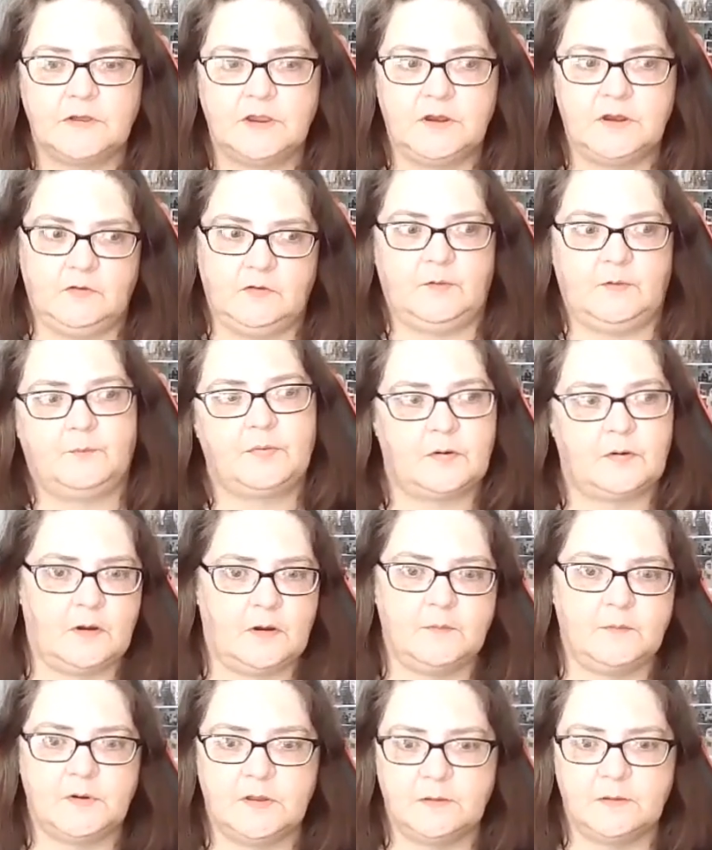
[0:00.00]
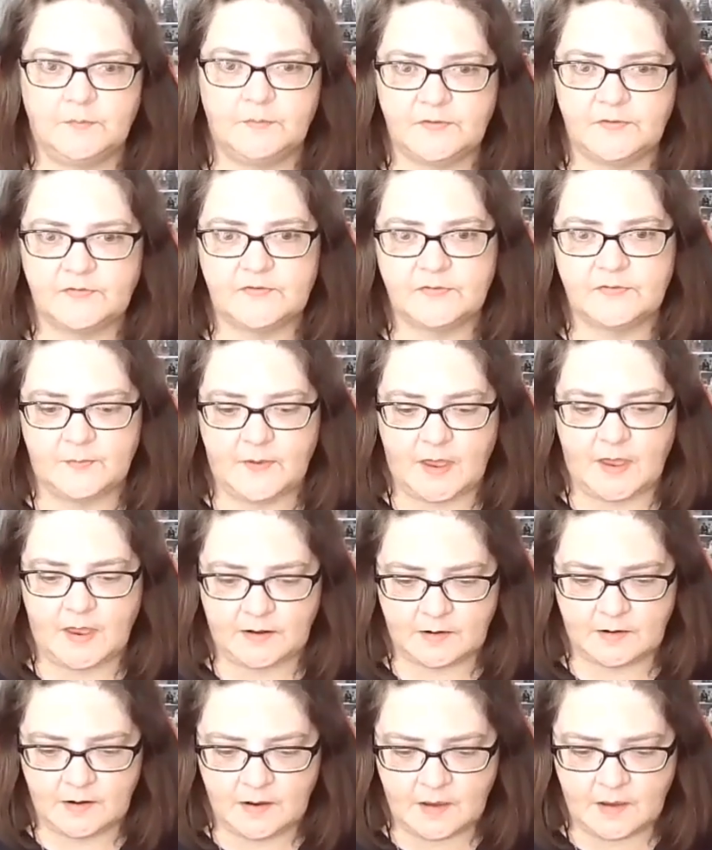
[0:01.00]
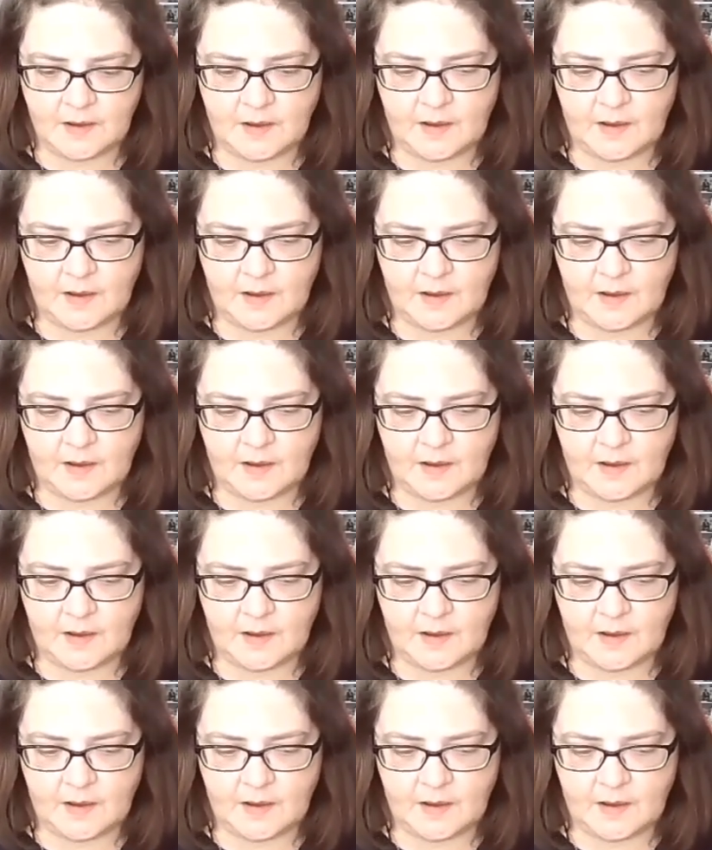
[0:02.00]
the prominent businessmen,